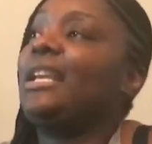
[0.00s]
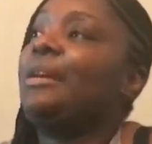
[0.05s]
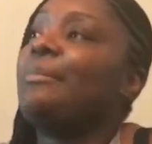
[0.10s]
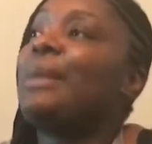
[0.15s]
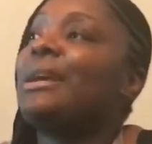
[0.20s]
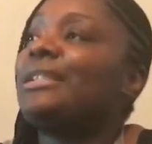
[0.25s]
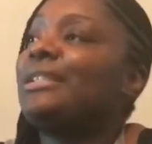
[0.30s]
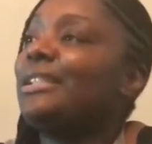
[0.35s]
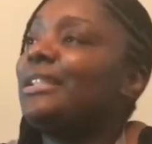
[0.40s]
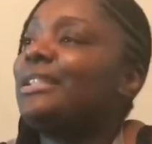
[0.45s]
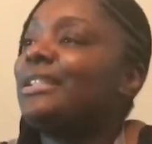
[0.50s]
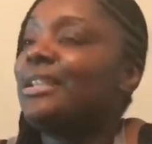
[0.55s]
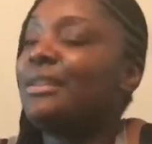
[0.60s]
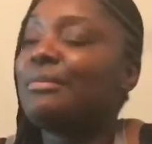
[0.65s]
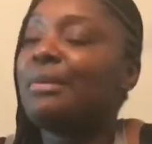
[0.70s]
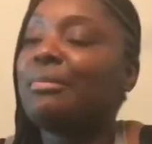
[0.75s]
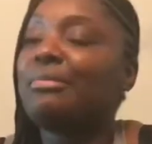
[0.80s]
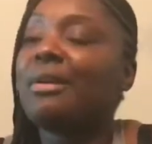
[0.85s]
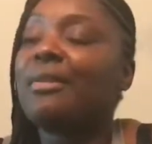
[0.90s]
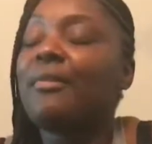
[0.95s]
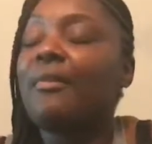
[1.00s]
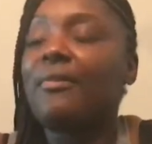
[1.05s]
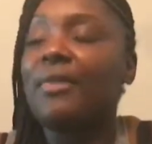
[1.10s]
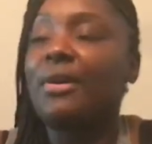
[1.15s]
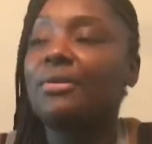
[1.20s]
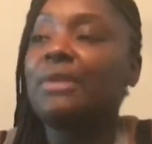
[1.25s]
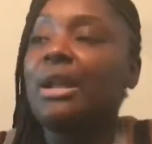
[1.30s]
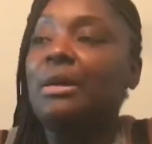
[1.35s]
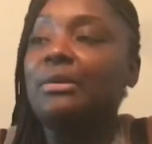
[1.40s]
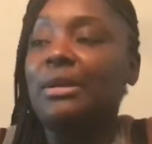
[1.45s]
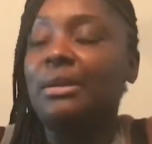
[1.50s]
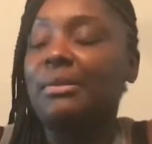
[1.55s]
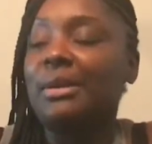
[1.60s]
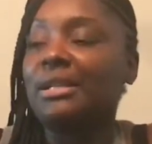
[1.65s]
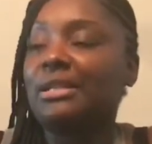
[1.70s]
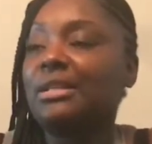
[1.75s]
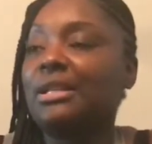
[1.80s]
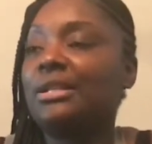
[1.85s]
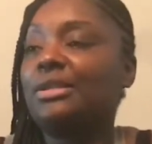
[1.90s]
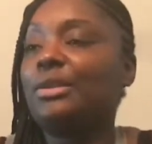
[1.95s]
And my sister and my brother found out that my
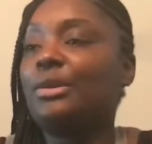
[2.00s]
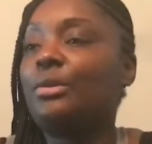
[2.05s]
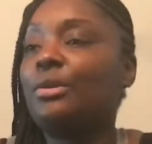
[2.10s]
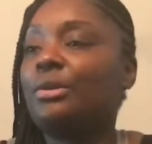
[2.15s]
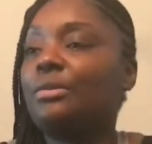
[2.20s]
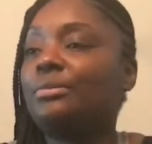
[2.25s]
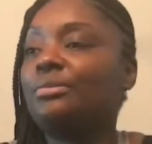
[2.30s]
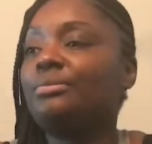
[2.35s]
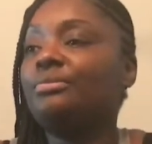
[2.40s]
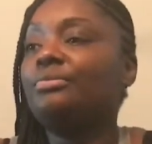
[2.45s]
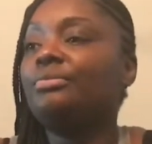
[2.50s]
son told him.